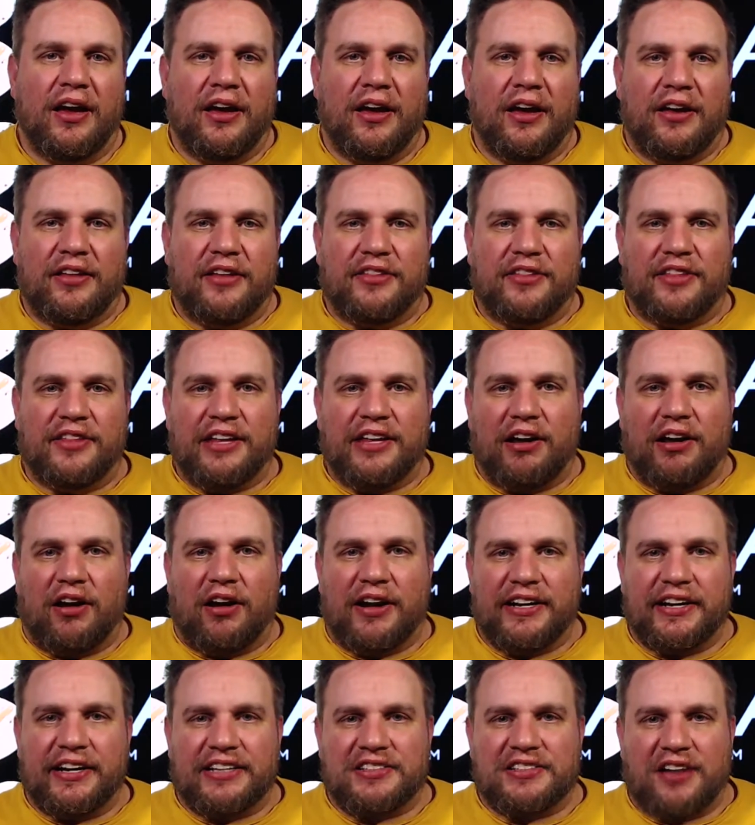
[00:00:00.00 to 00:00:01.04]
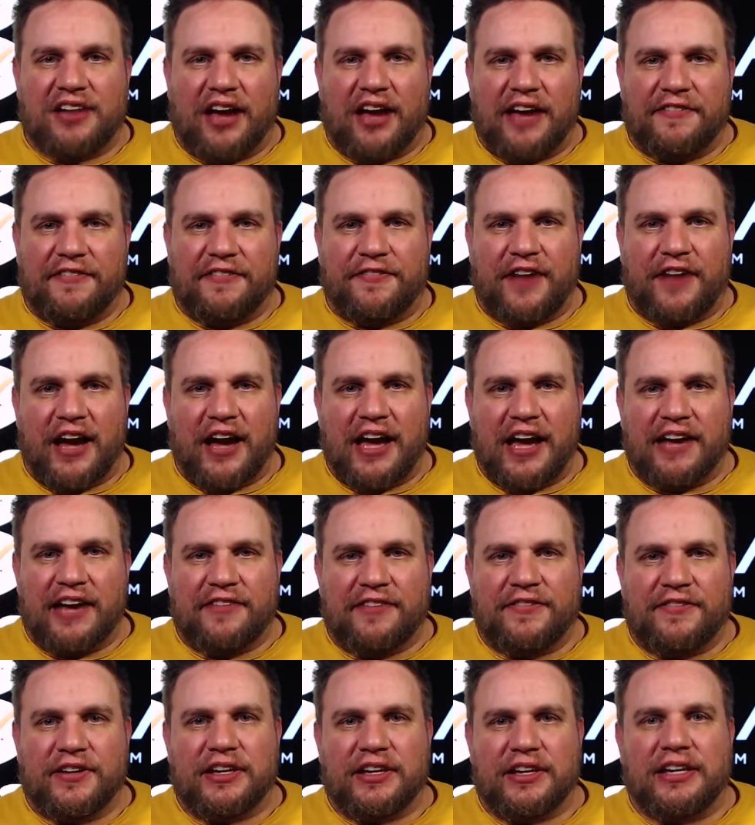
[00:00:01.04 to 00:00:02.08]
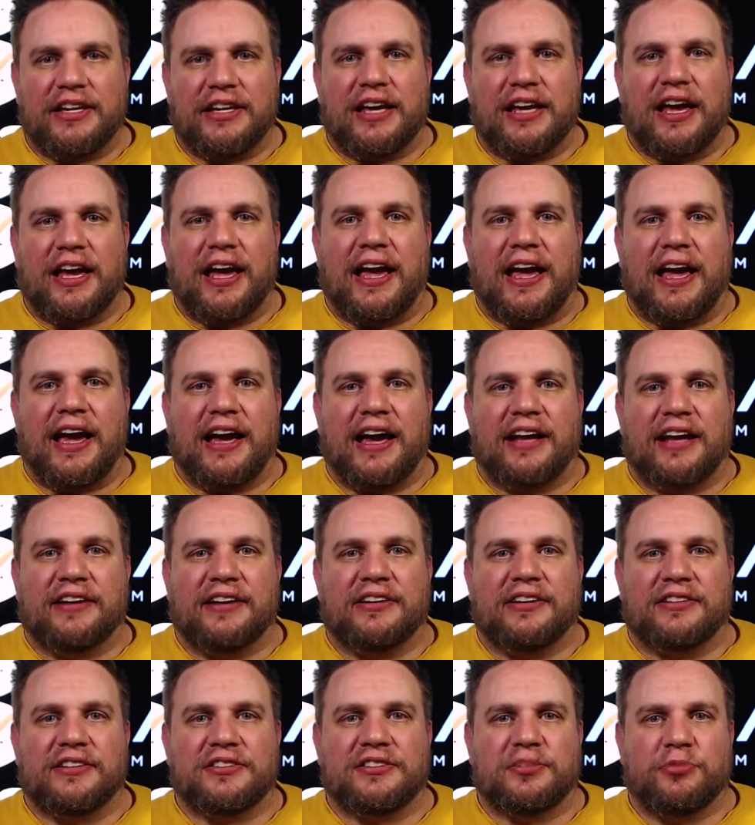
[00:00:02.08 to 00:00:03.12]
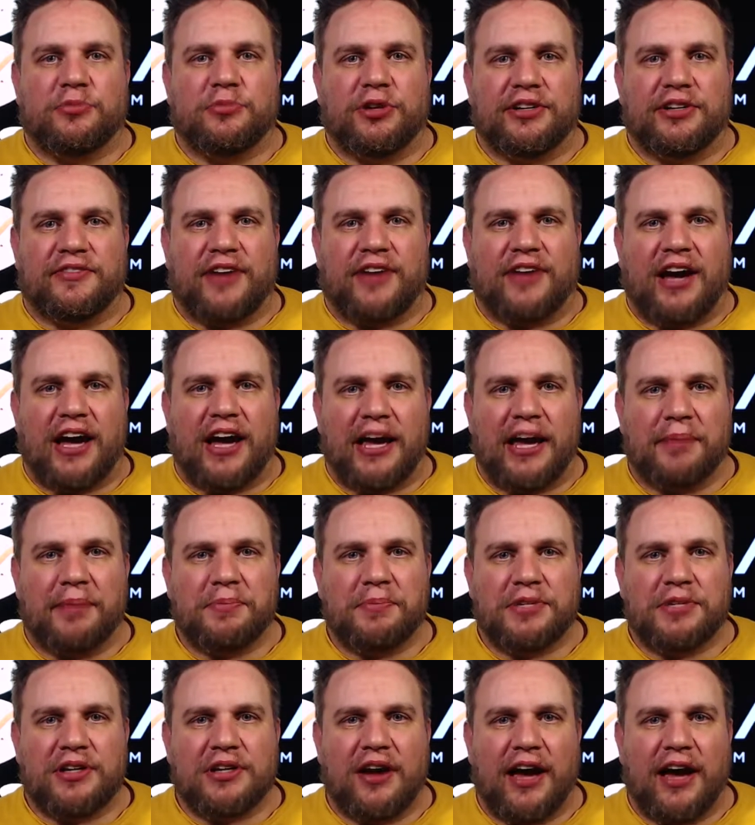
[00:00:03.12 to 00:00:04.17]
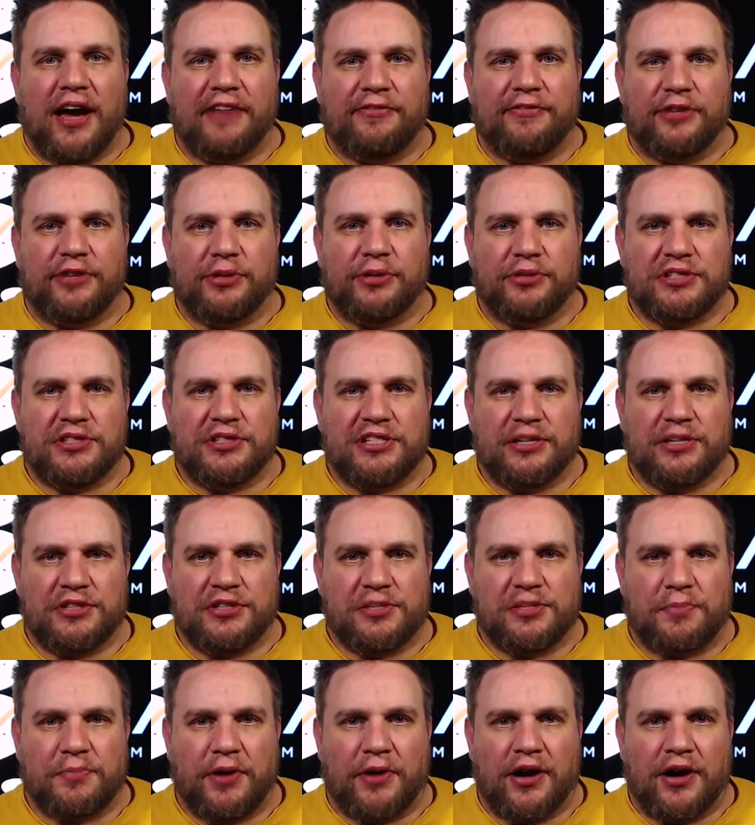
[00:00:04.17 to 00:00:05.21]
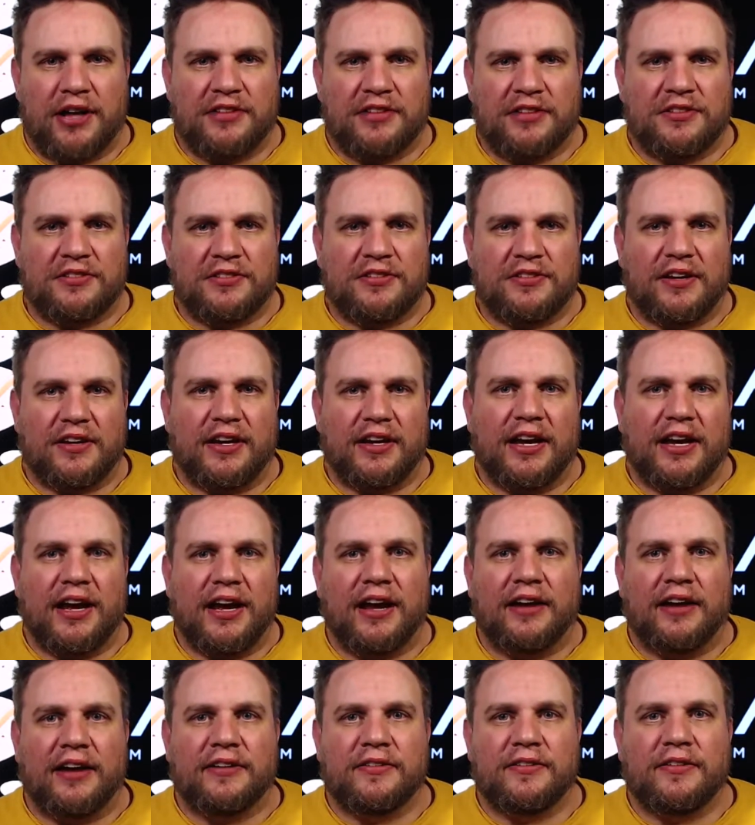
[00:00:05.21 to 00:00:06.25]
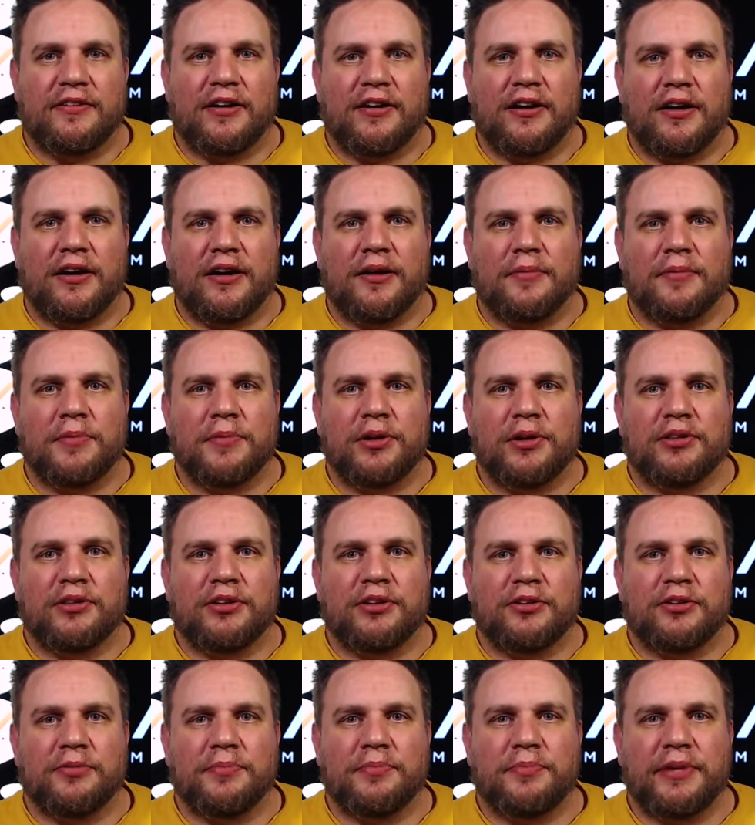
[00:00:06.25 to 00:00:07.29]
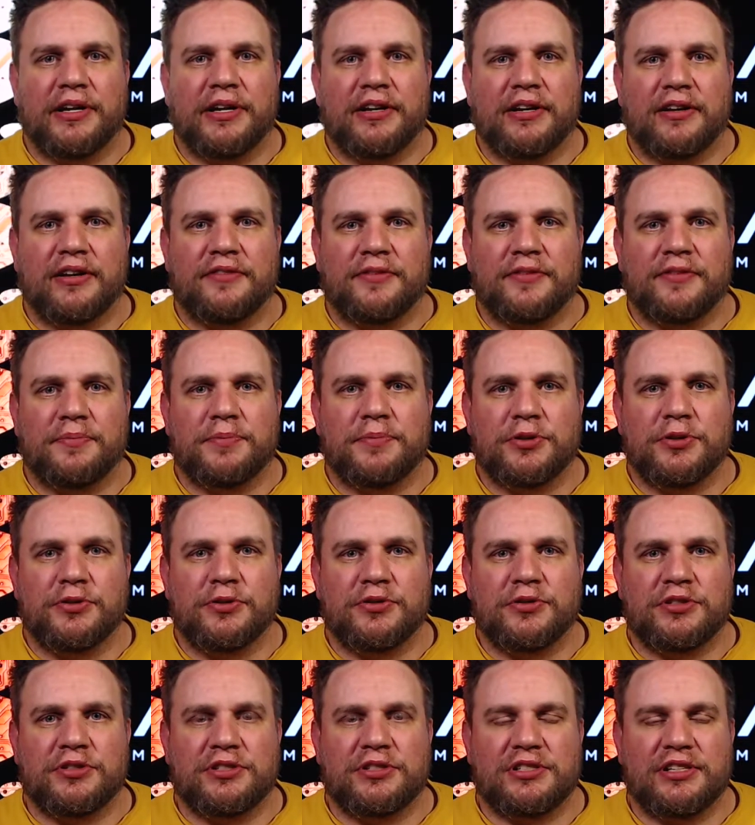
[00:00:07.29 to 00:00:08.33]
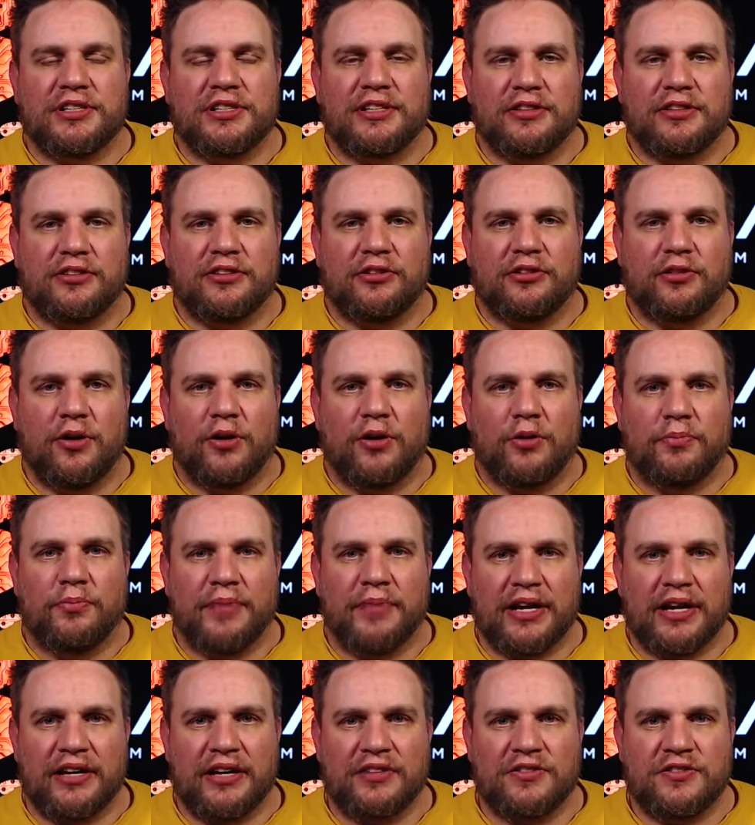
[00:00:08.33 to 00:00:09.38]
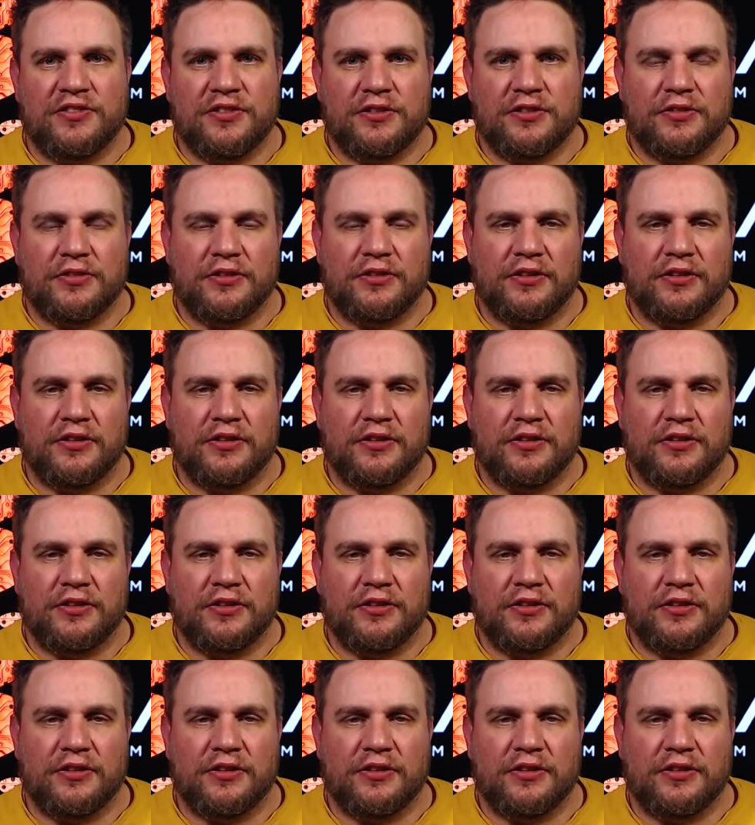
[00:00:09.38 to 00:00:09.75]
The Audix i5 had somewhat of a hyped high frequency response and a little bit of a boost in the low mids.